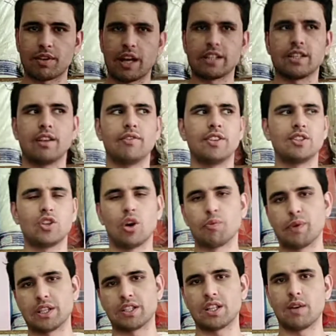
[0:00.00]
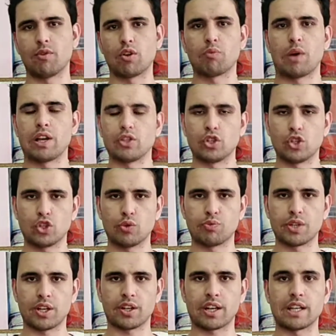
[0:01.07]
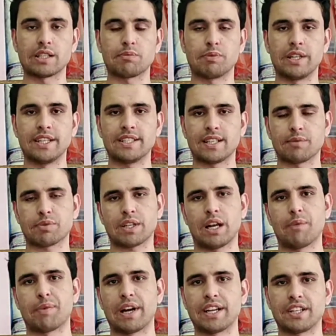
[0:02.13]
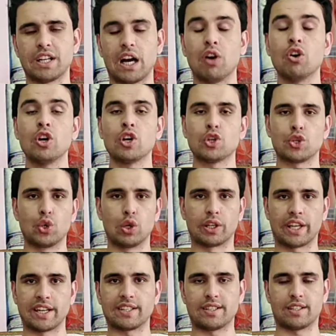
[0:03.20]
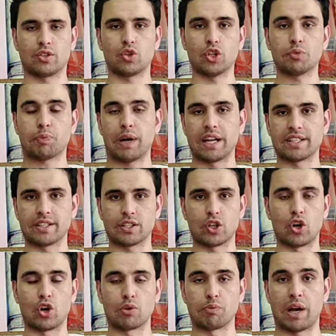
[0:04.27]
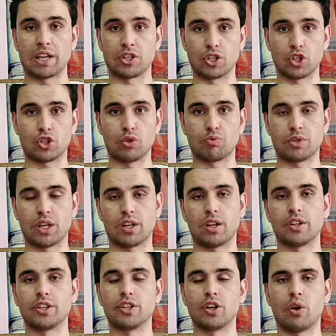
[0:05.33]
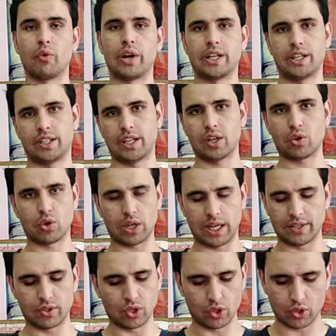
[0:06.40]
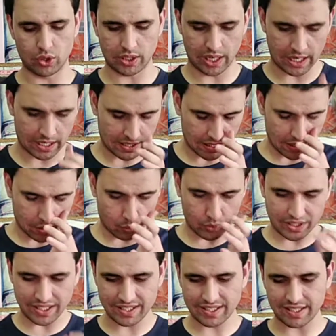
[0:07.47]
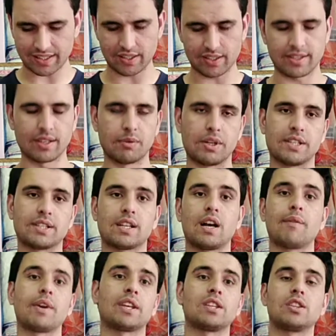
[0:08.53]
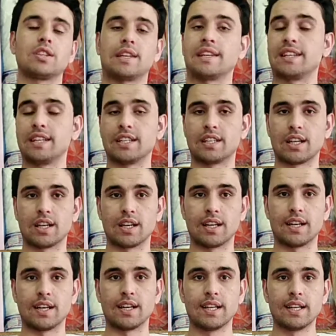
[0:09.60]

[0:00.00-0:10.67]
guys. If it's your first time on my YouTube channel guys, please subscribe right now. You will get the good prices on my YouTube channel Hero Wedding Decor guys. So today the customer is coming. You need the